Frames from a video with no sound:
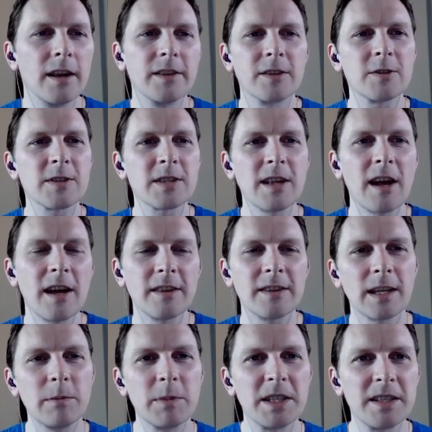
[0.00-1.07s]
There's a lot that
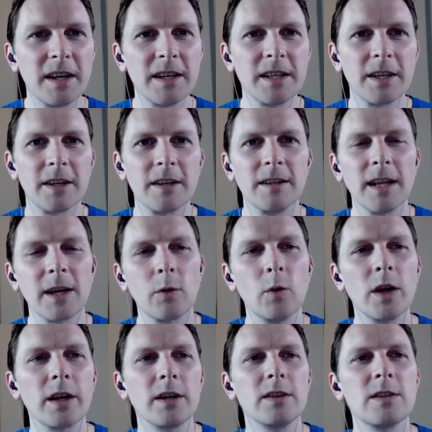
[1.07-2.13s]
can be done here. Like,
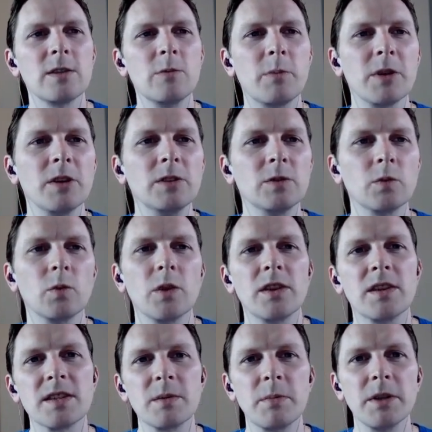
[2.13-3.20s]
what could you build with
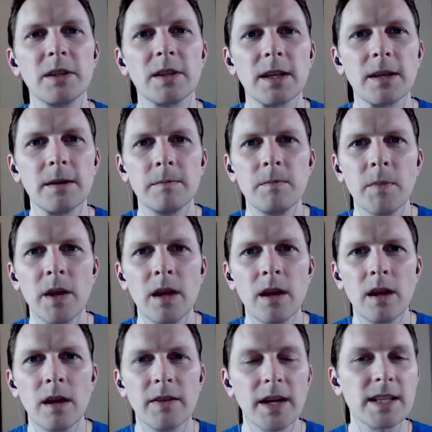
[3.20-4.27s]
this ability?
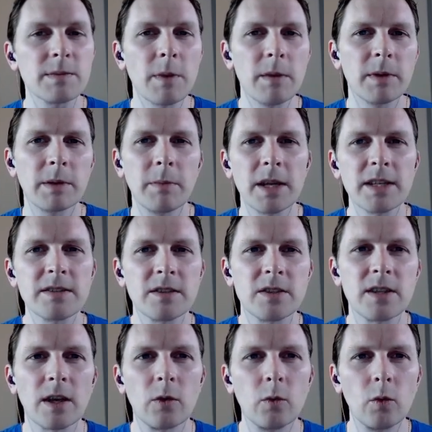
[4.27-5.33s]
That's my big message.
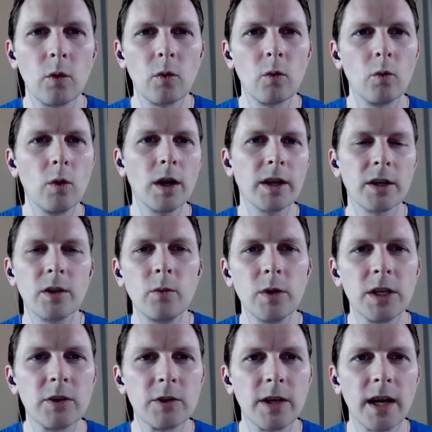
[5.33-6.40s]
Like, what could we
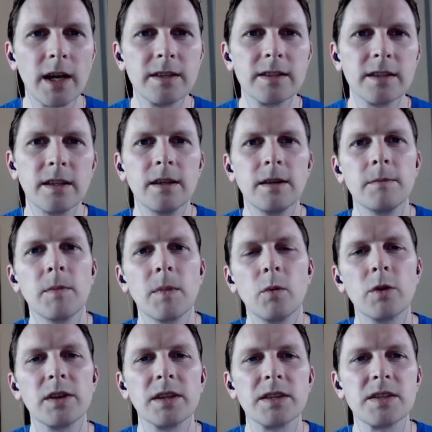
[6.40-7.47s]
create
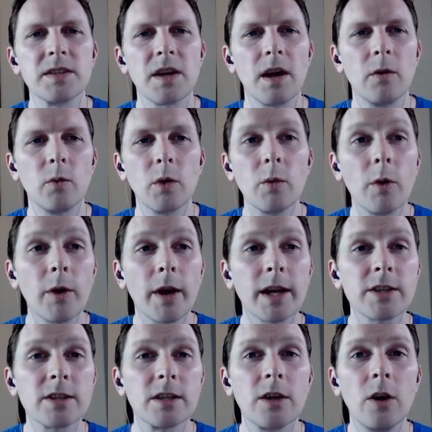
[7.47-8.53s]
with this? We won't
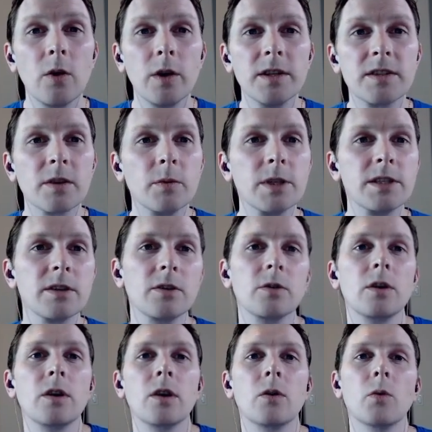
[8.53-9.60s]
actually know until we do.
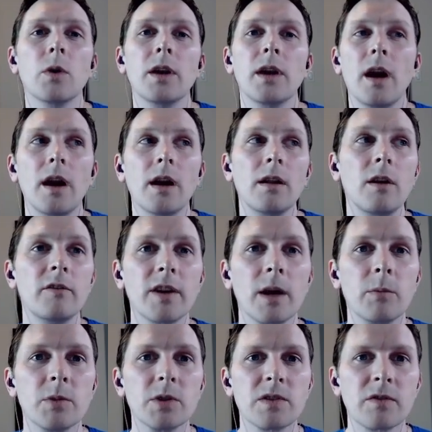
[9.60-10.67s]
When
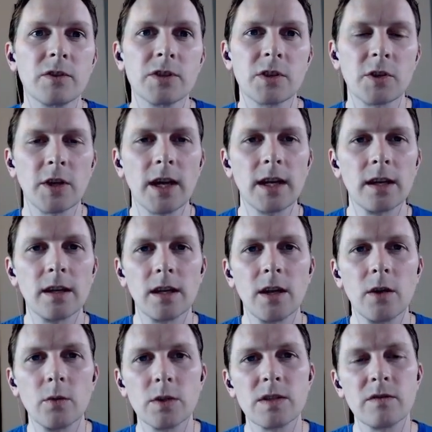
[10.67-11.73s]
LLVM was first created, it
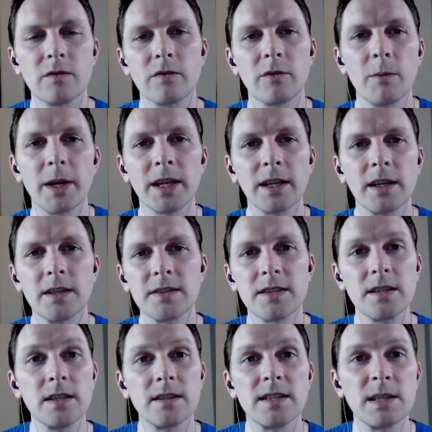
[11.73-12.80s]
was for making a
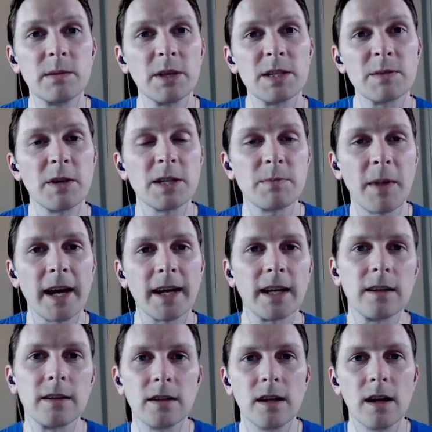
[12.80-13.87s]
C and C++ backend.